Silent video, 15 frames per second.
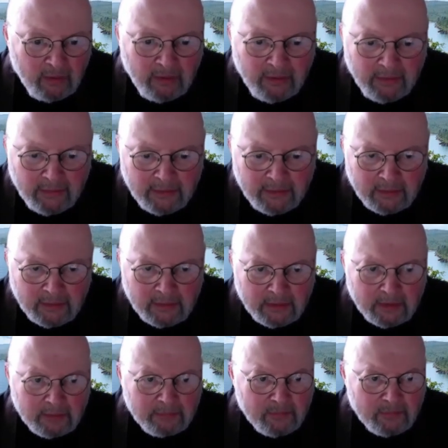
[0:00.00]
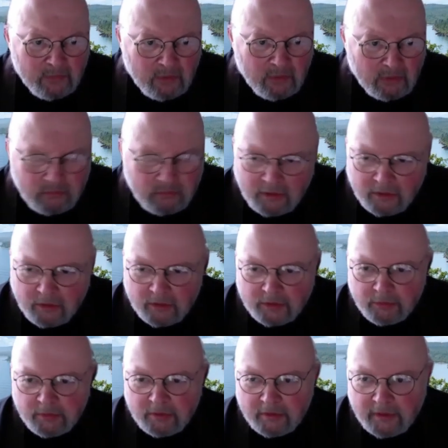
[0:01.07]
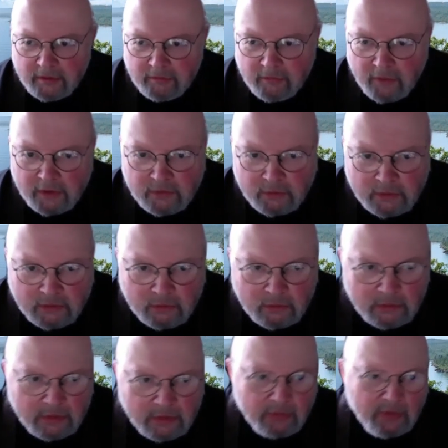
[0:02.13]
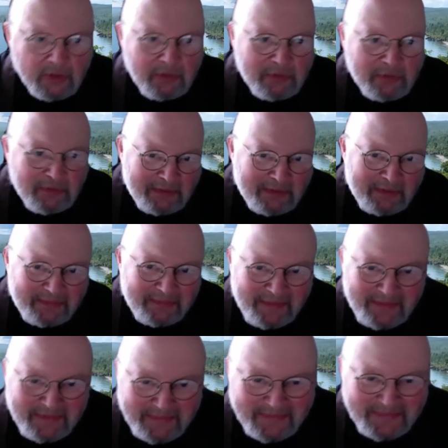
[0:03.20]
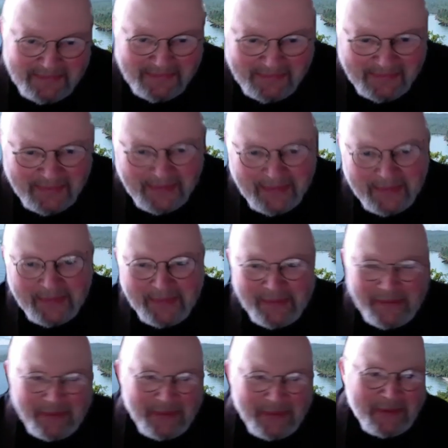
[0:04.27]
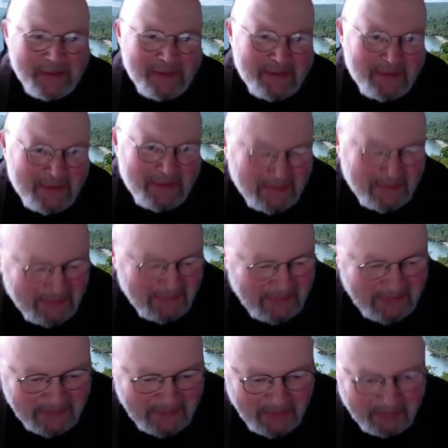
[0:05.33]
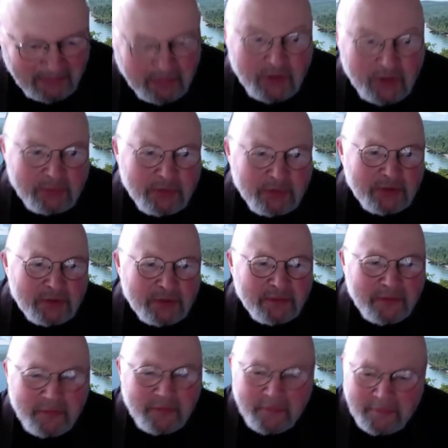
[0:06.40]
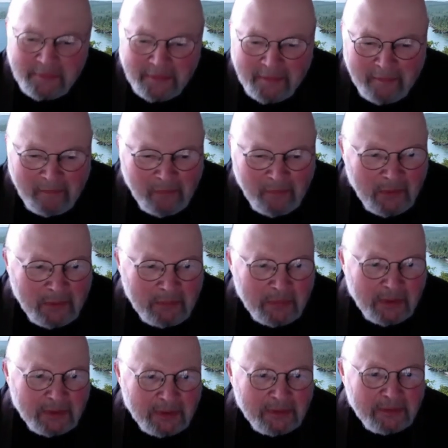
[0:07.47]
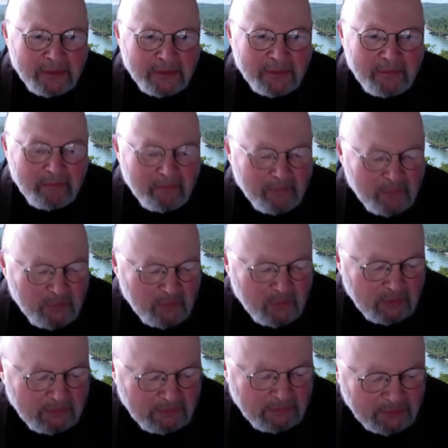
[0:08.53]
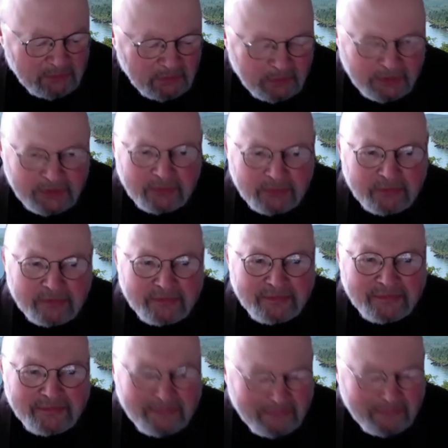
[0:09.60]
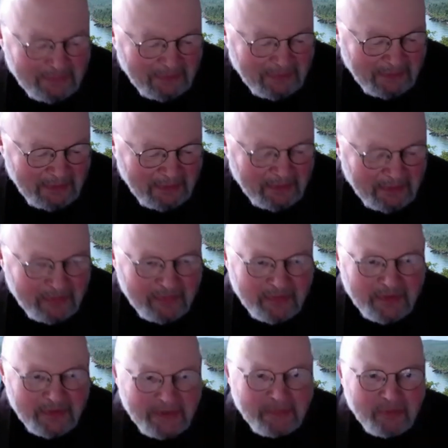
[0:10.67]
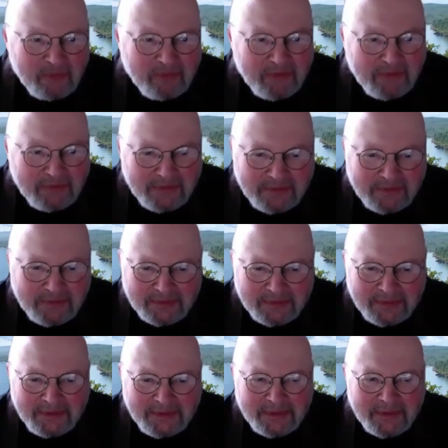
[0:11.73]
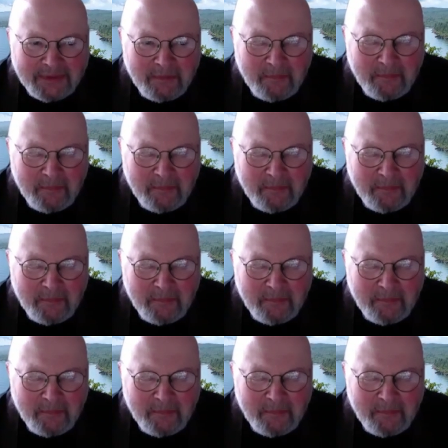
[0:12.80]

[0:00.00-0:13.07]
And well, of course, we don't have graduate school here or anything like that. So we do have transmission, though. But he was showing some very profound understanding